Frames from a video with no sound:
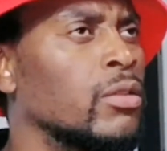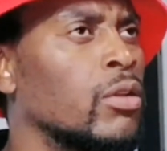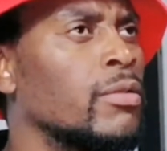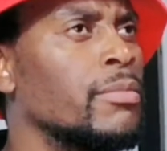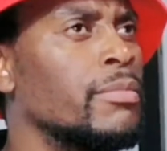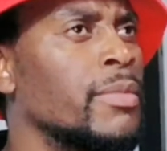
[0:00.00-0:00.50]

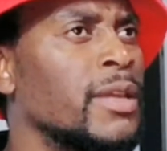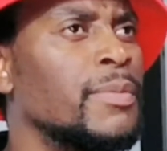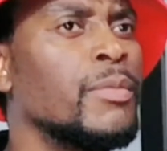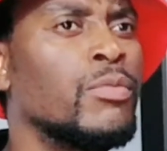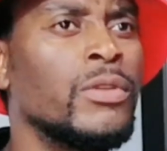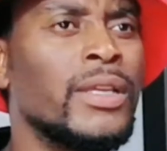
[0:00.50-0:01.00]
Don't make
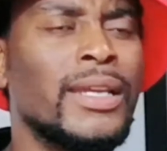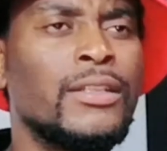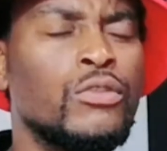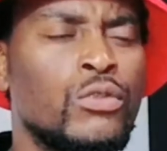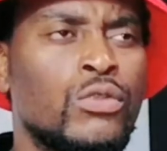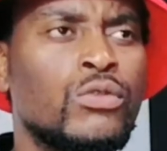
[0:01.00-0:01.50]
people
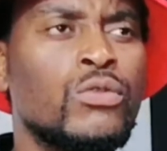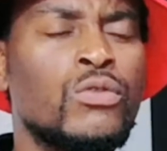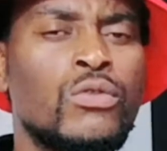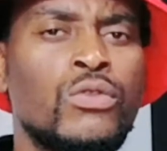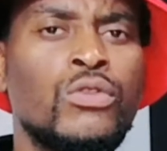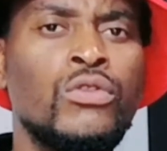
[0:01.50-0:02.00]
get used
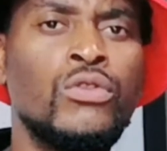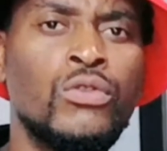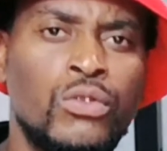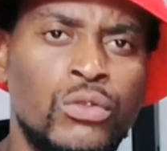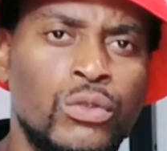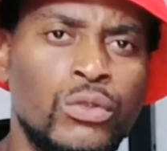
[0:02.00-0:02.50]
to
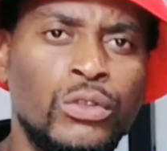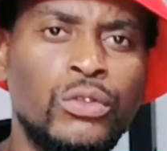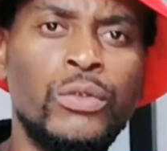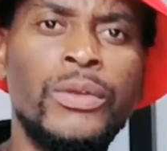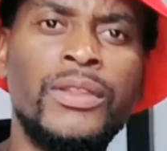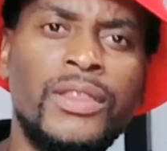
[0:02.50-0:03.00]
you
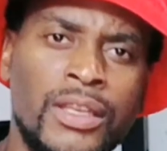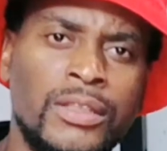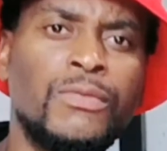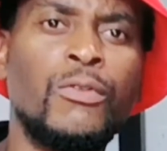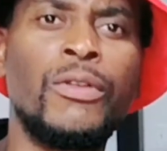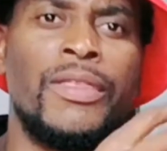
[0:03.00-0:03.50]
doing
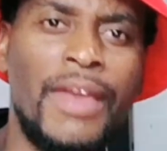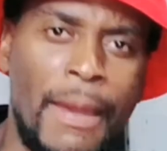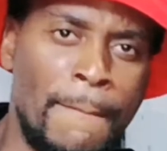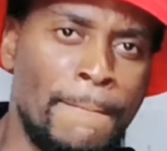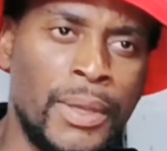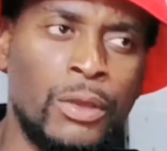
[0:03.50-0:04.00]
things for
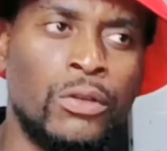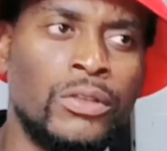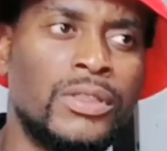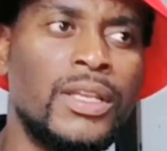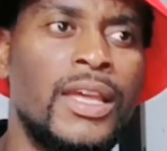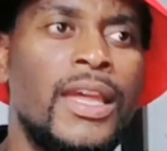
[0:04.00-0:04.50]
them,
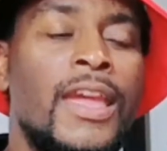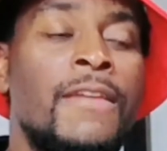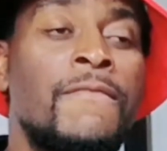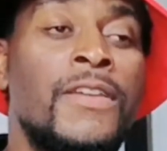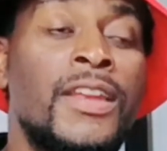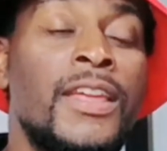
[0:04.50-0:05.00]
because
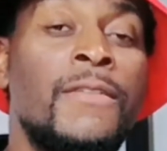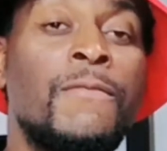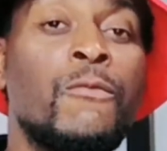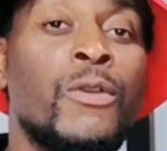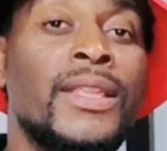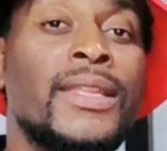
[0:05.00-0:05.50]
even
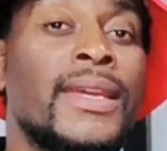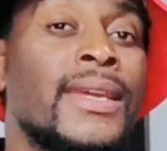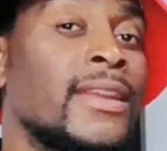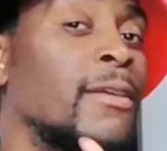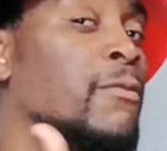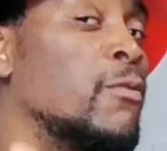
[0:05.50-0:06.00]
if when they
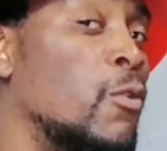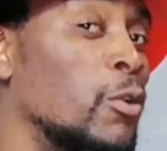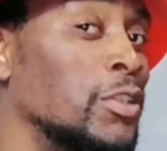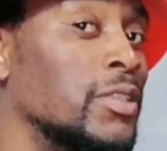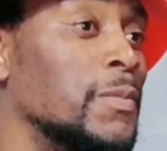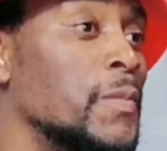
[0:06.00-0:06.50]
can
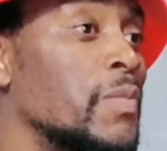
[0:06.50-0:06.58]
afford,